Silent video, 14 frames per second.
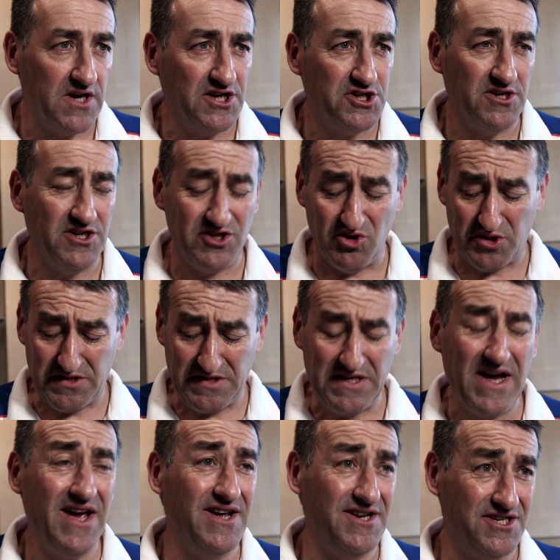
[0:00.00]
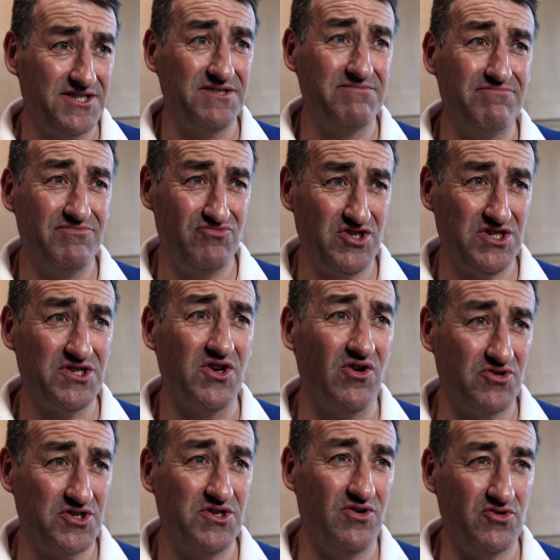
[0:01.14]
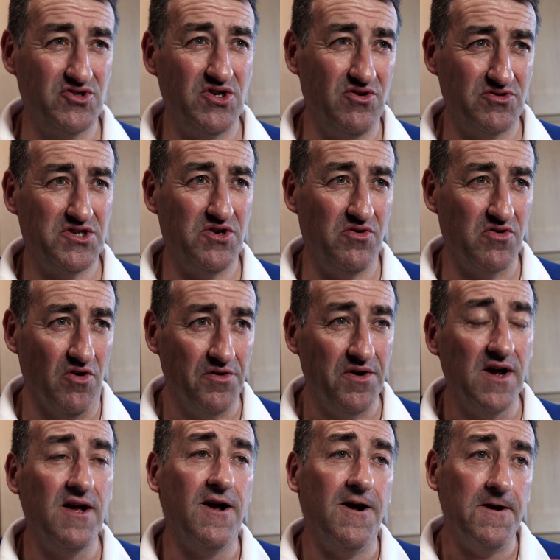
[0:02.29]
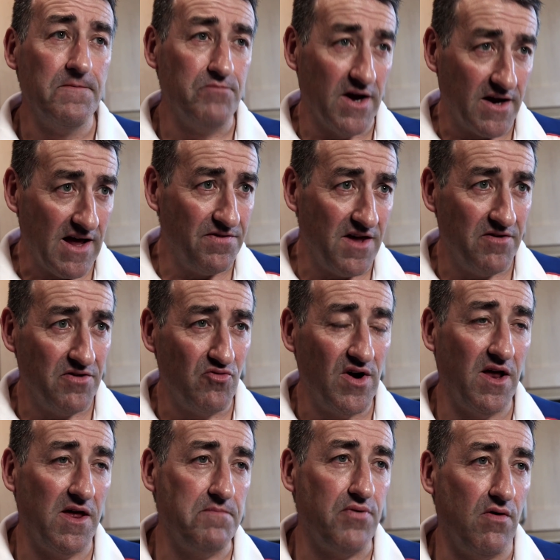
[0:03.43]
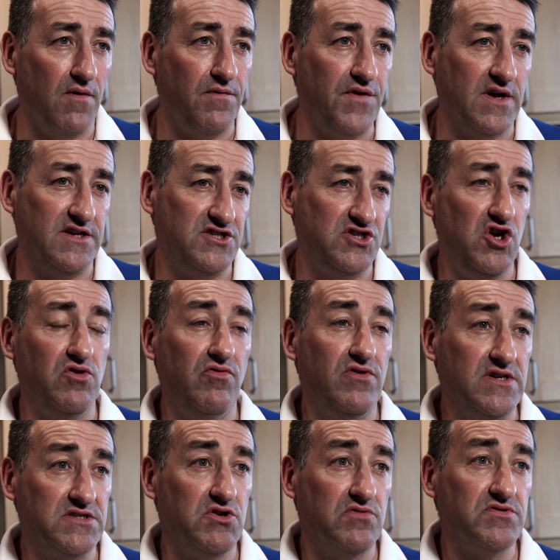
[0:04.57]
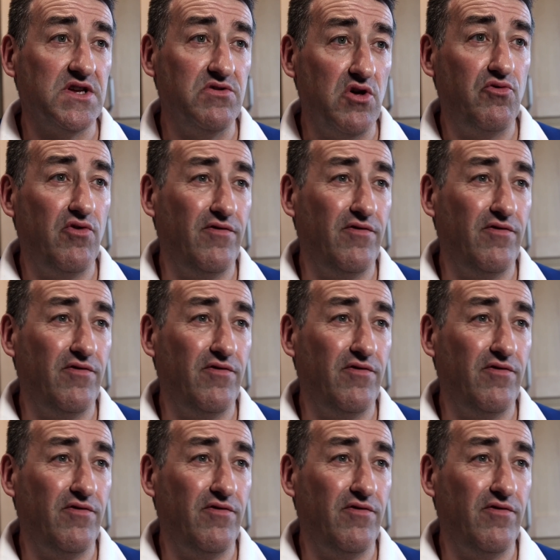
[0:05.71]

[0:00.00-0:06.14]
dish and it just tastes so good. But again, the really important thing is using the